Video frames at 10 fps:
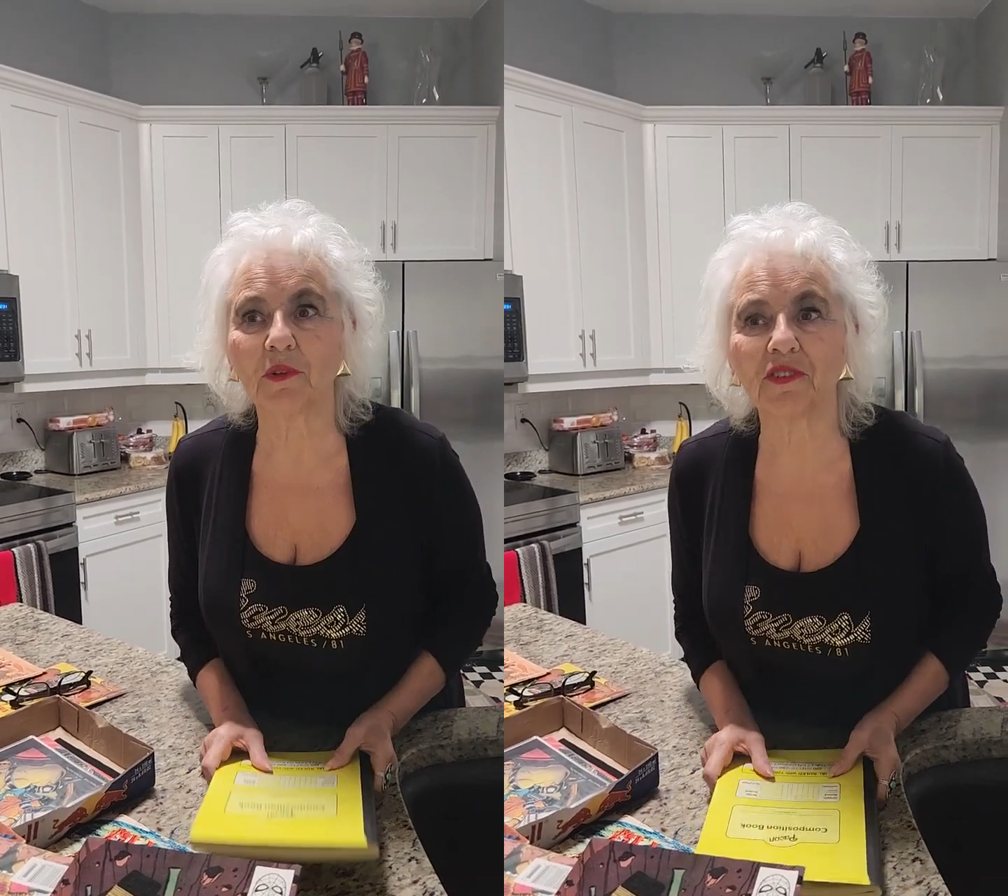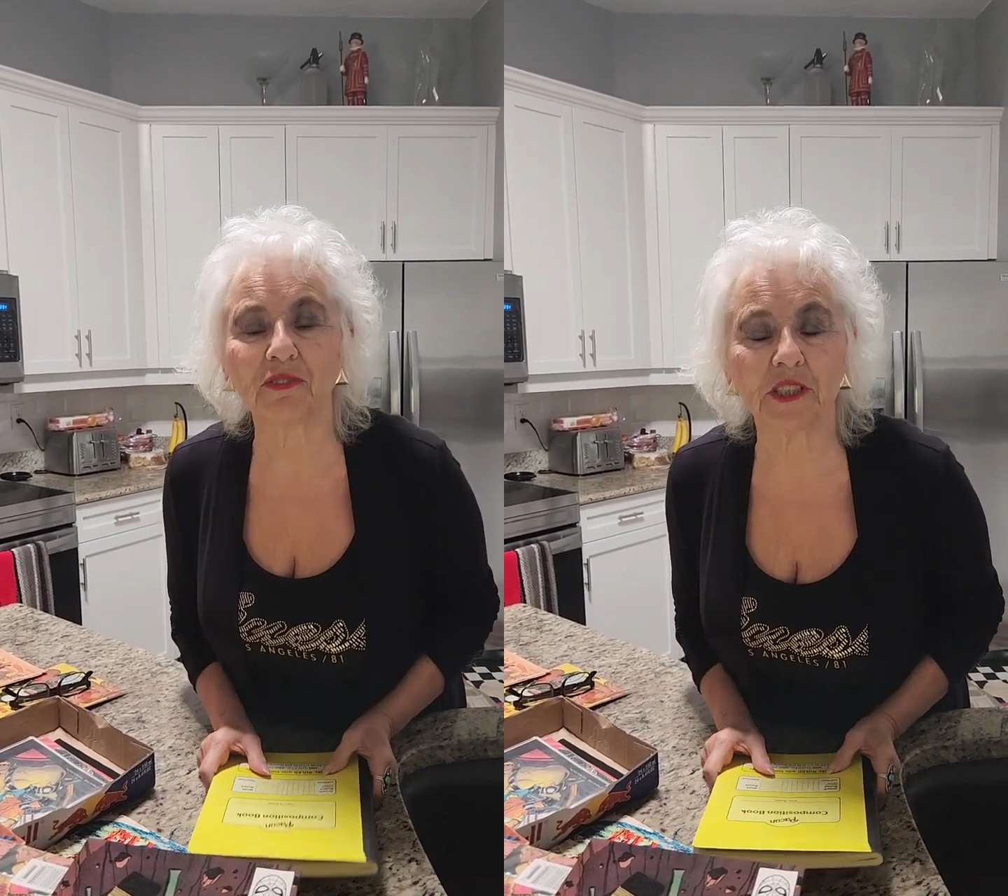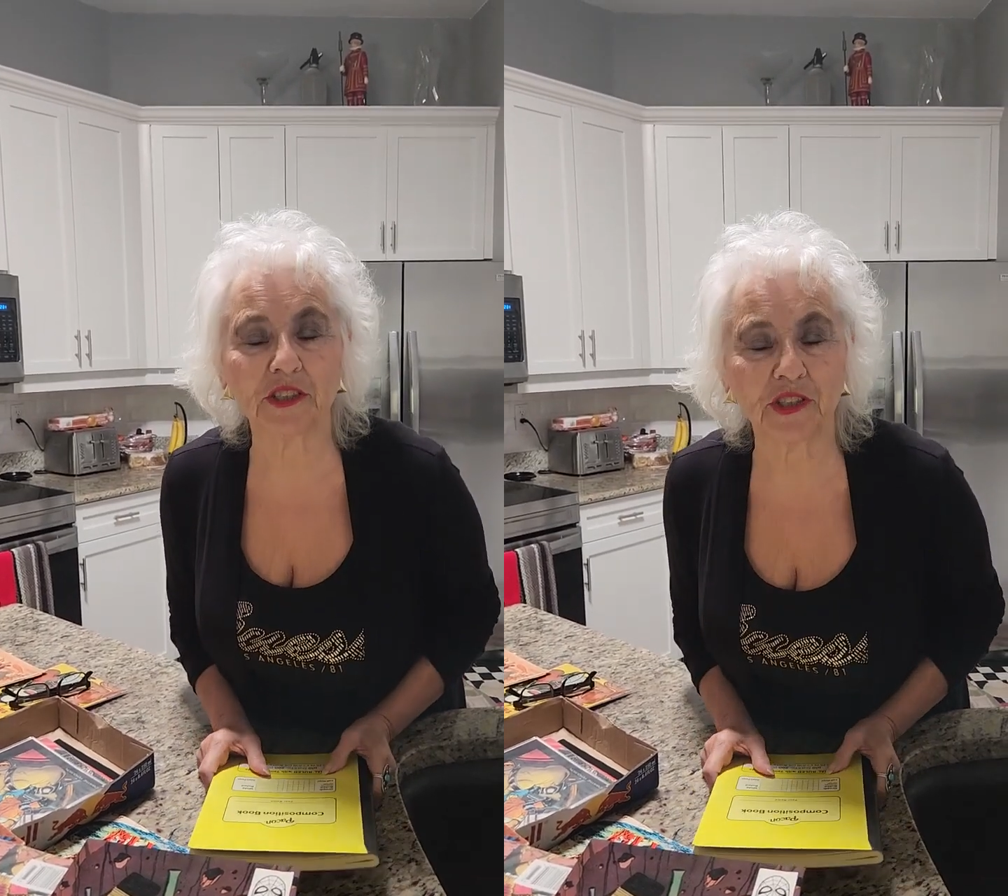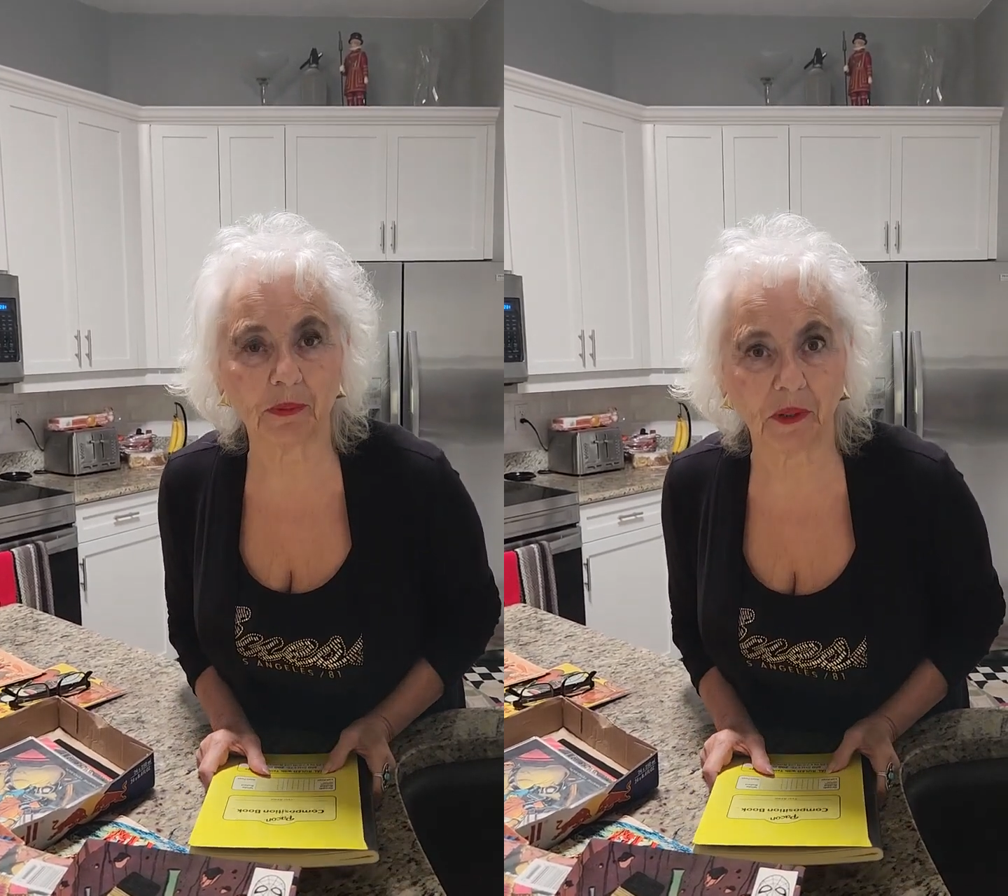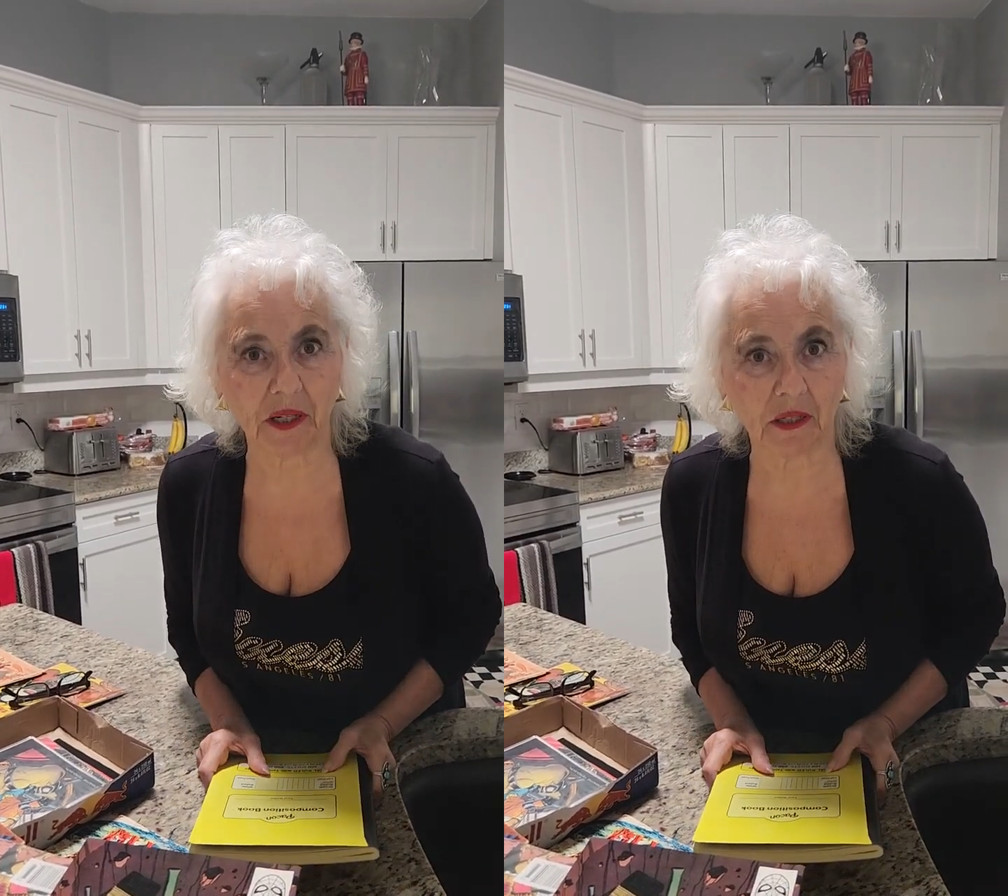with free
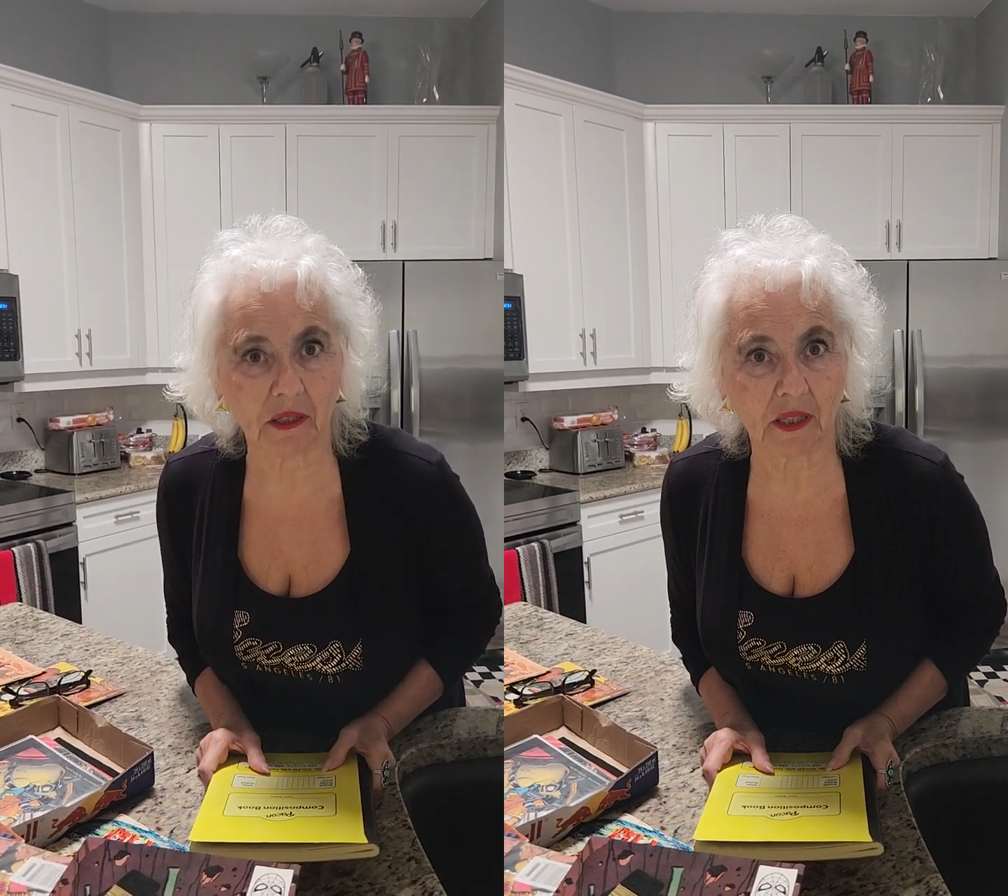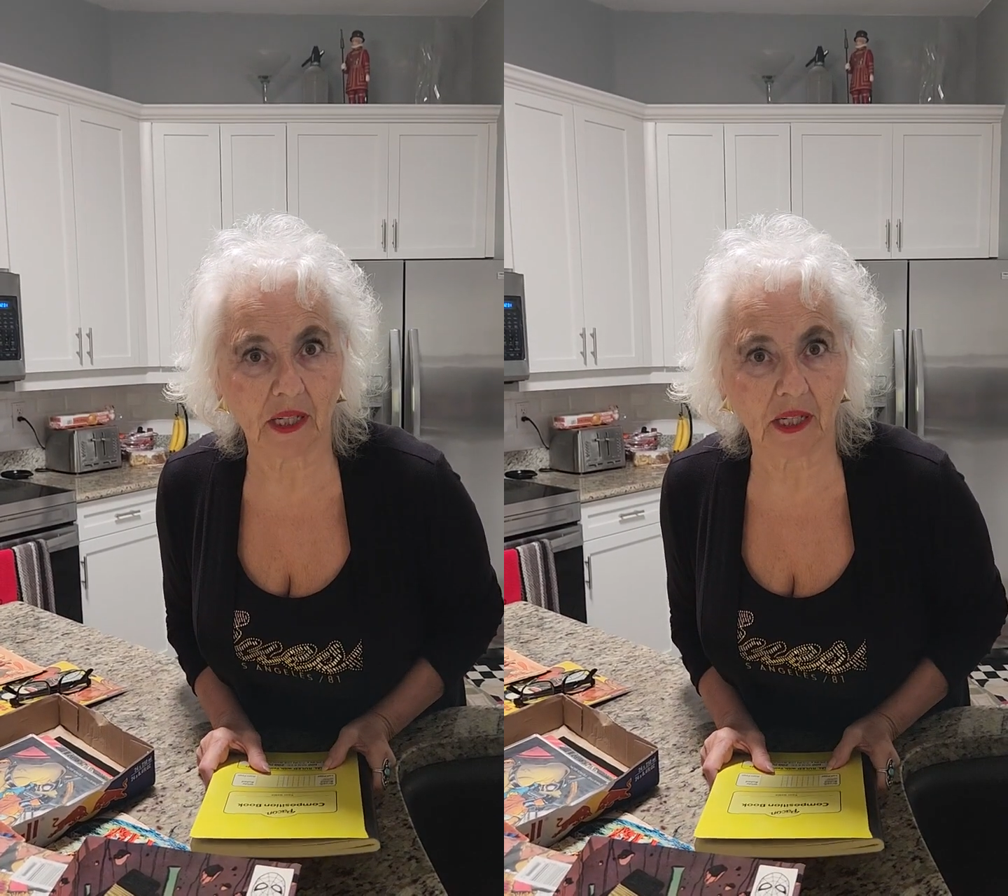shipping.